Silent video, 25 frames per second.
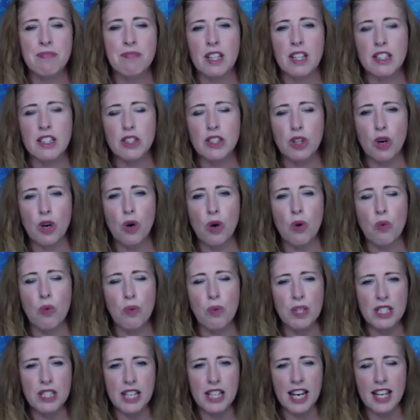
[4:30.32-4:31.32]
So
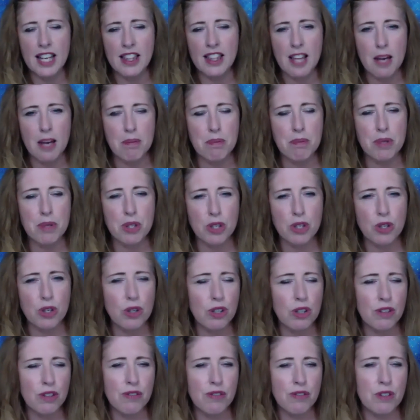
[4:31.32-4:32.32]
we take that
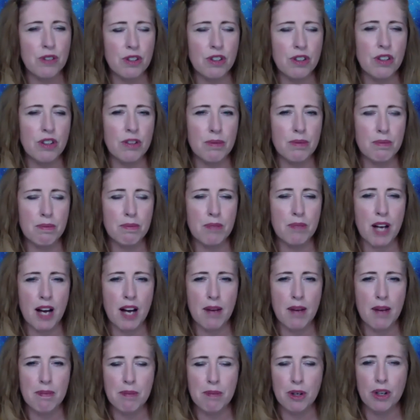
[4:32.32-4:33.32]
beautiful
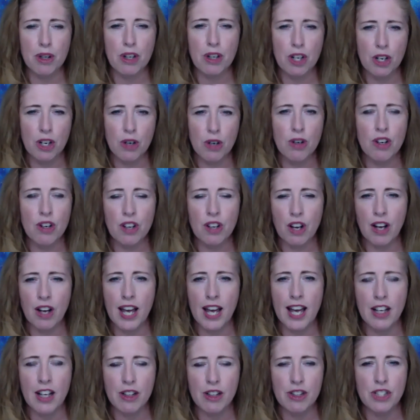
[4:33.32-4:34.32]
uh, mercurial
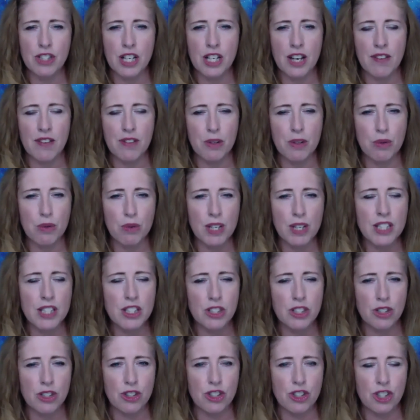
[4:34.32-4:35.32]
energy of the
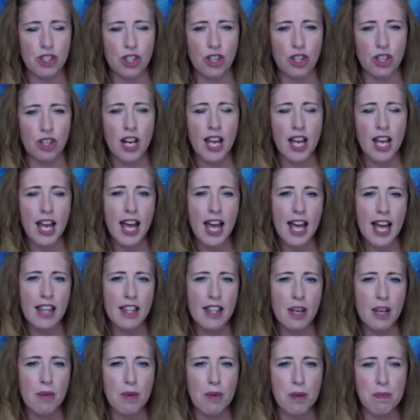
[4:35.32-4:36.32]
researcher and
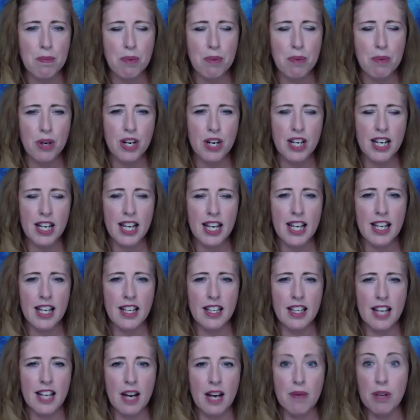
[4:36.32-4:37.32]
then we put it
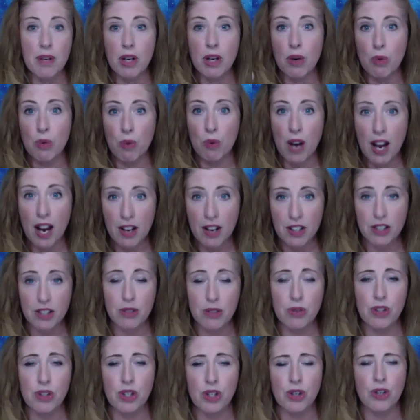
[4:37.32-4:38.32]
in and we ground it
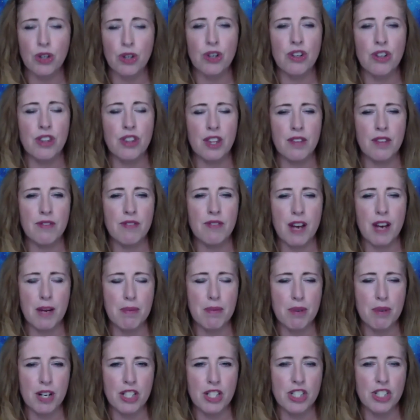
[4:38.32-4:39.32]
through the earth
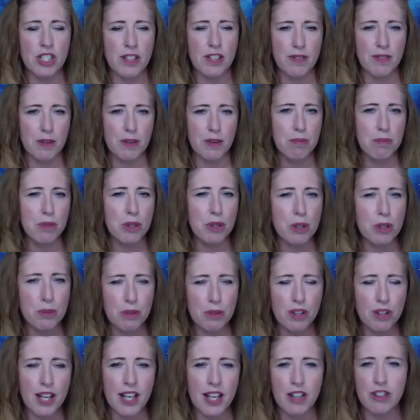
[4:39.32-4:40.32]
vibration of the
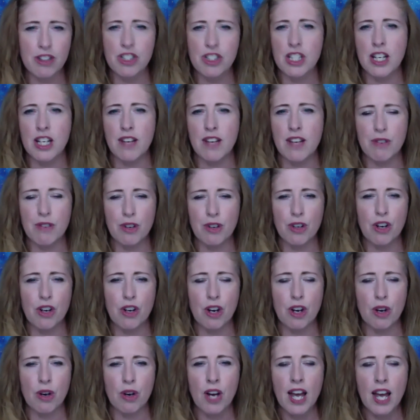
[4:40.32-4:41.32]
mutable energy of
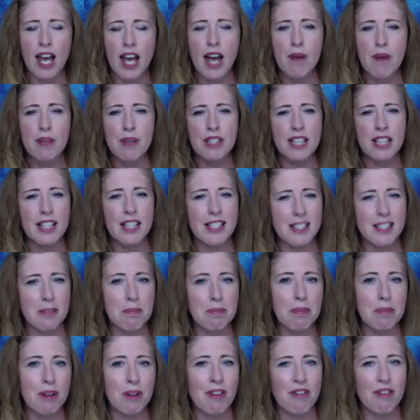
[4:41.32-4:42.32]
Virgo, and we say
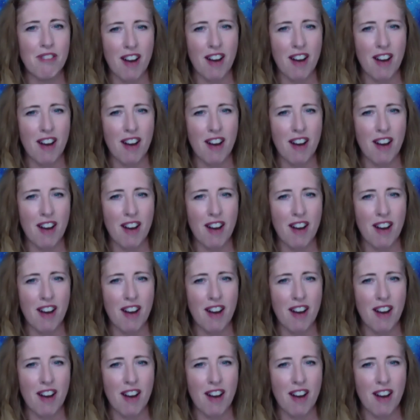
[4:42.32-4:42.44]
simplify.